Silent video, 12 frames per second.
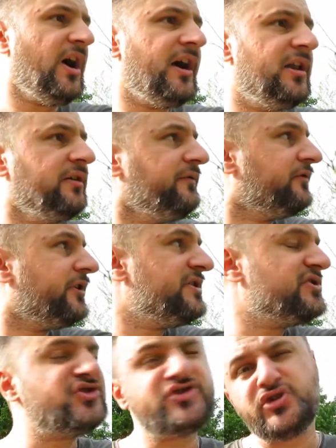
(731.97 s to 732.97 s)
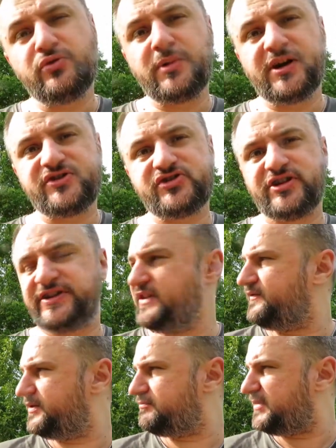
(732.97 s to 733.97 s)
I loved Raiden so much that I
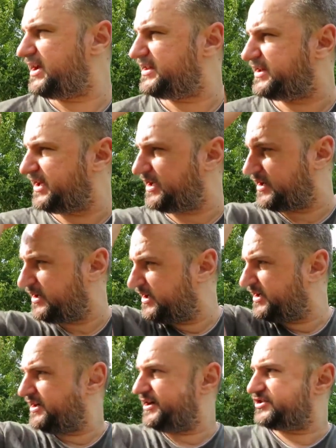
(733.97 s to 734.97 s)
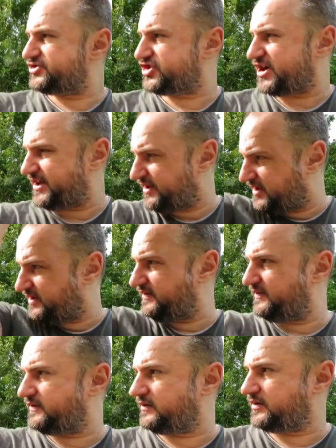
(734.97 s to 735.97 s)
even made a
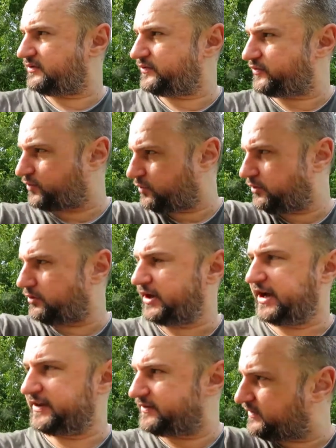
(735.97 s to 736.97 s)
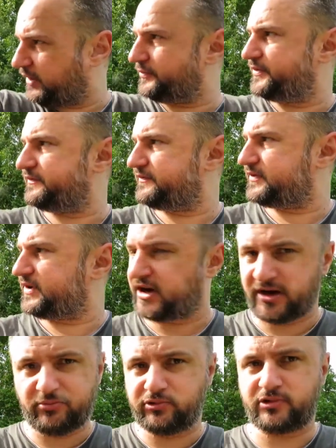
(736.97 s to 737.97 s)
Chinese, straw hat out of
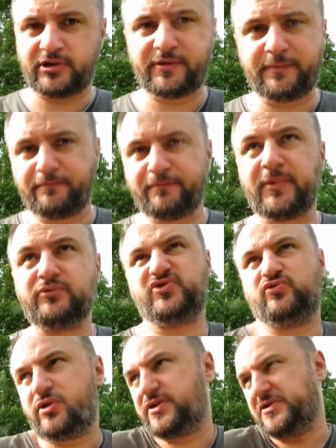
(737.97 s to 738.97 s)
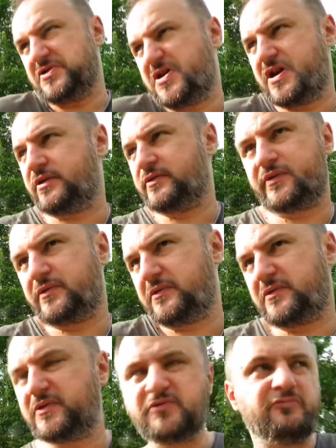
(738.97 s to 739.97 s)
cardboard. I was walking the house.
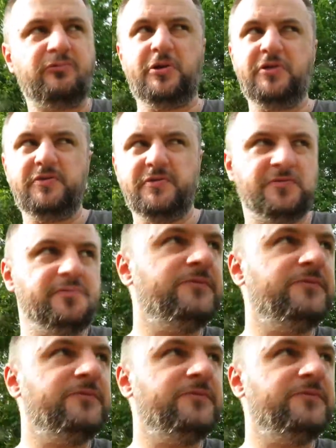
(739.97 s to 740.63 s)
Raiden,